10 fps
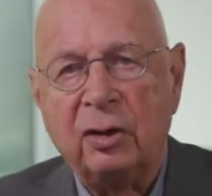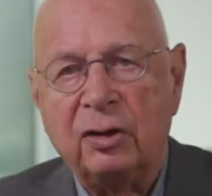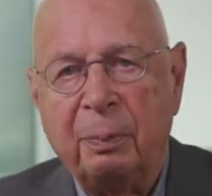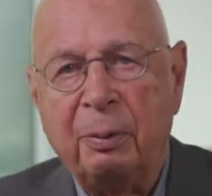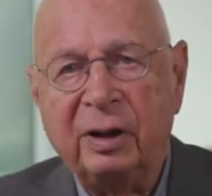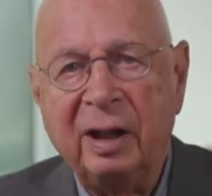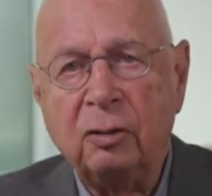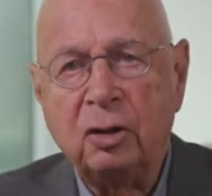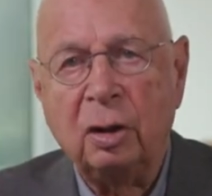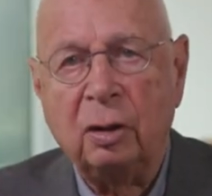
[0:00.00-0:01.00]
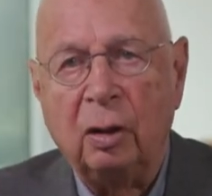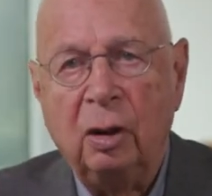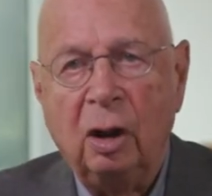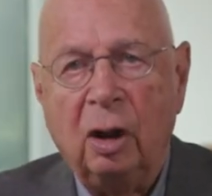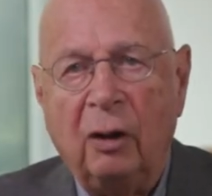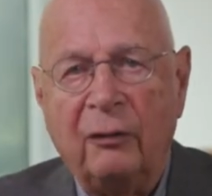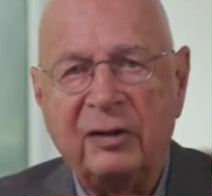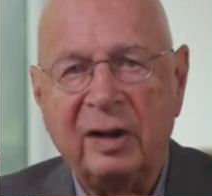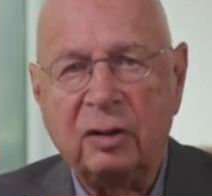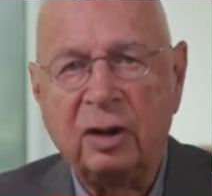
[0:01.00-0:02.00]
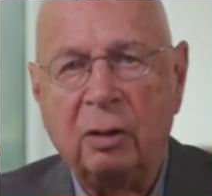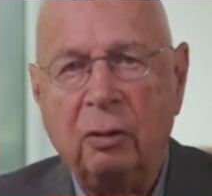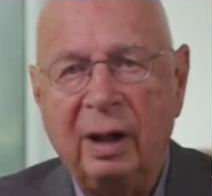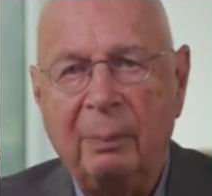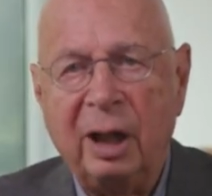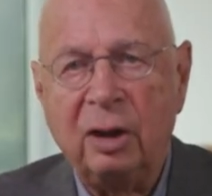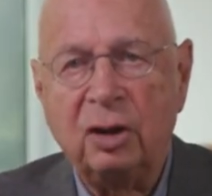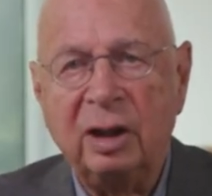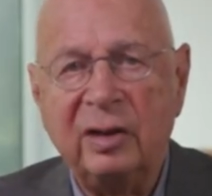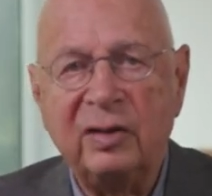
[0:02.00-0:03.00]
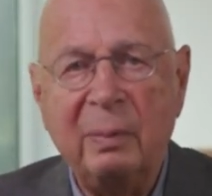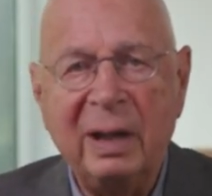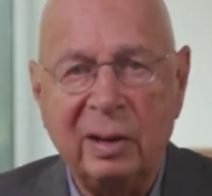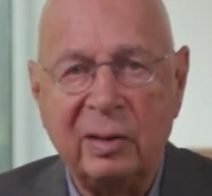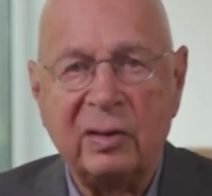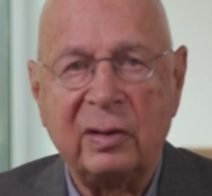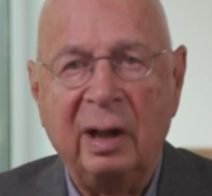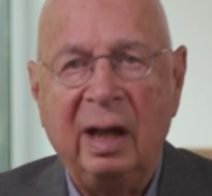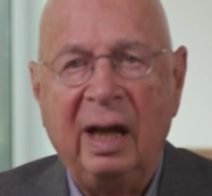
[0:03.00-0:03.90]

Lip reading: The potential of such a collaboration is immense.